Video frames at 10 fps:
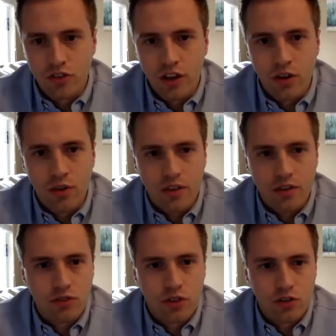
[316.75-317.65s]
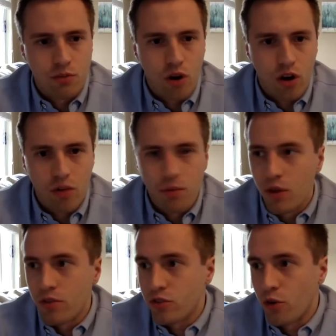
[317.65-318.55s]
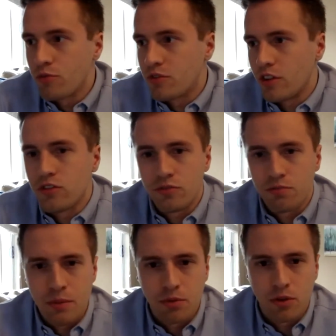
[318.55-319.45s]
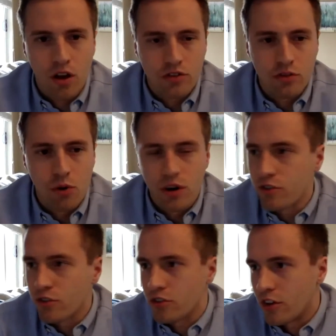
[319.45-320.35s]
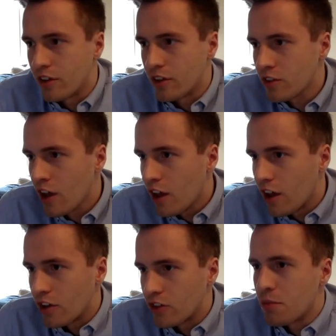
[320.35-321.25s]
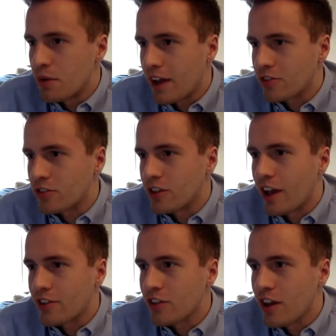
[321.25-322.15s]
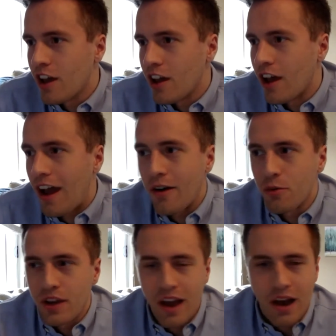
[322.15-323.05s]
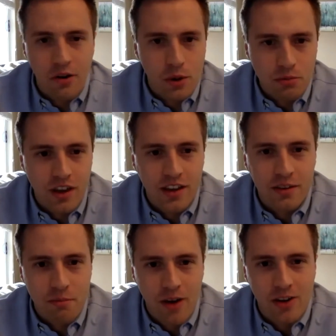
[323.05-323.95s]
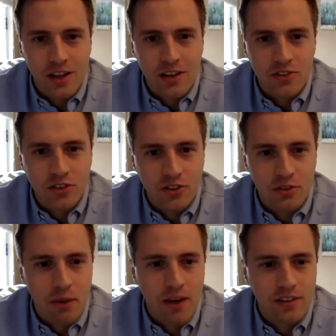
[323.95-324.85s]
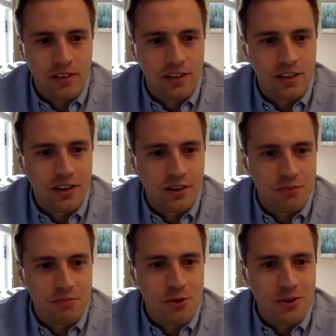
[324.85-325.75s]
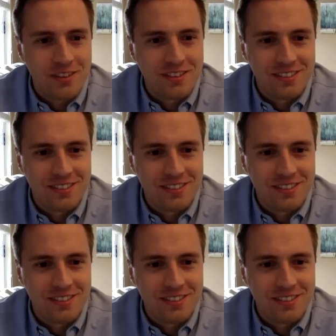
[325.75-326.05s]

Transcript: Yeah, no, that's really good, Mark. So since people are somewhat interested in this, somebody actually asked, how do we obtain Paralyzer? Because apparently the link is broken.